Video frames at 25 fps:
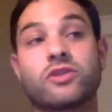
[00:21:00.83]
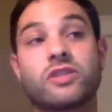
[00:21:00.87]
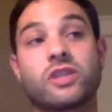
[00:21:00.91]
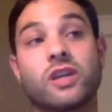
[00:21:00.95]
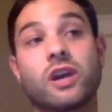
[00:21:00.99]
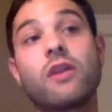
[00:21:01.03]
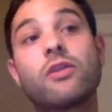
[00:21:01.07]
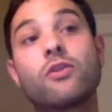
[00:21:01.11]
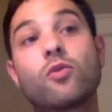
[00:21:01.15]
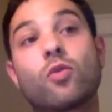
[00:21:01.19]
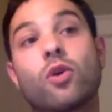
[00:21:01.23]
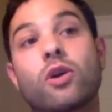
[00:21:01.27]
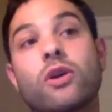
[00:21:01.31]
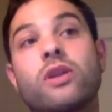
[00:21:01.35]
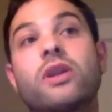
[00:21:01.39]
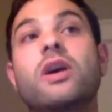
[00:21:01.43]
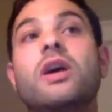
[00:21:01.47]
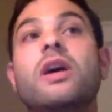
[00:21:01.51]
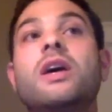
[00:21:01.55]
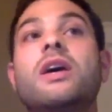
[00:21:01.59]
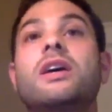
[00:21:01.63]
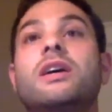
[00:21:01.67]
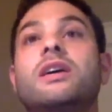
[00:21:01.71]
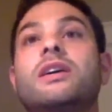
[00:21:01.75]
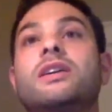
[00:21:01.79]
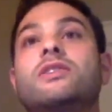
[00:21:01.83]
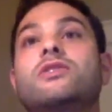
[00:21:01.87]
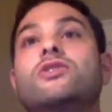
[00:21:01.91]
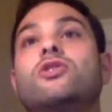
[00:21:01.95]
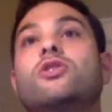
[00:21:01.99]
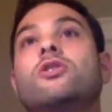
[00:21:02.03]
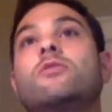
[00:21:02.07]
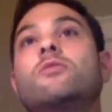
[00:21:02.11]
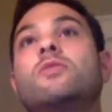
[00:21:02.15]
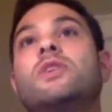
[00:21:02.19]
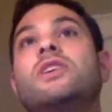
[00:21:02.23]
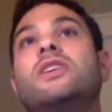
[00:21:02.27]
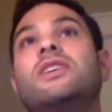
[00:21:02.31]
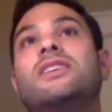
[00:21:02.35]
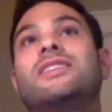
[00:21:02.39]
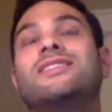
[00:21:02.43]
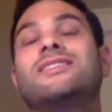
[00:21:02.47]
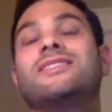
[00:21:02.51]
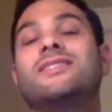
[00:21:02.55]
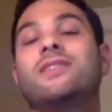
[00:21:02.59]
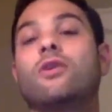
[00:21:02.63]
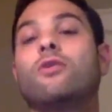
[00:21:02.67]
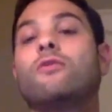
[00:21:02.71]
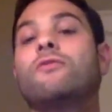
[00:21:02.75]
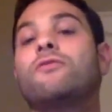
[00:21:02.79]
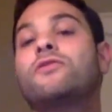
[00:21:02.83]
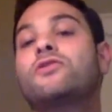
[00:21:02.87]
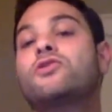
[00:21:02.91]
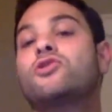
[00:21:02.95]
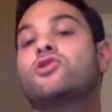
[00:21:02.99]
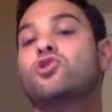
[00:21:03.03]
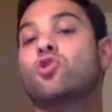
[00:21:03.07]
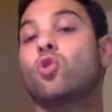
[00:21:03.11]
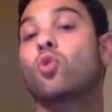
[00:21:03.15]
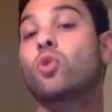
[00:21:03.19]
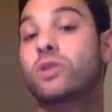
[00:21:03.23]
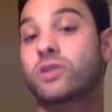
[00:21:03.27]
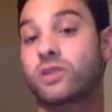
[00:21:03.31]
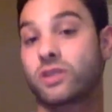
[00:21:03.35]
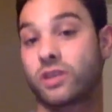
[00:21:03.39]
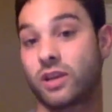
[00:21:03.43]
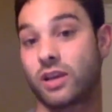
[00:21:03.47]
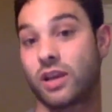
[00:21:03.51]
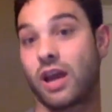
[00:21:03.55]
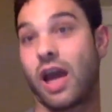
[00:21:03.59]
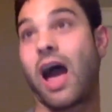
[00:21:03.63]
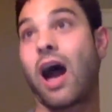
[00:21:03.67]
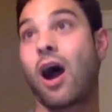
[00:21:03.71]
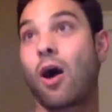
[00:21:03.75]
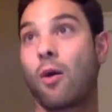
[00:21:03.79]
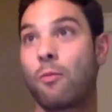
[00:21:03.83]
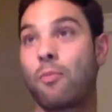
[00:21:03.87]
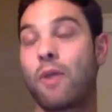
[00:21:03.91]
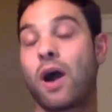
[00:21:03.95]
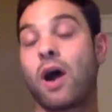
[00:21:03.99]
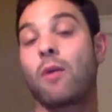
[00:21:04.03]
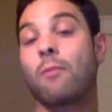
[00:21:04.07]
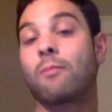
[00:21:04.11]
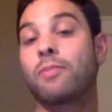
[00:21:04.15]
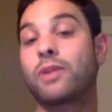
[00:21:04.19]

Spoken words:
The other one is going to be a self-sourcing outbound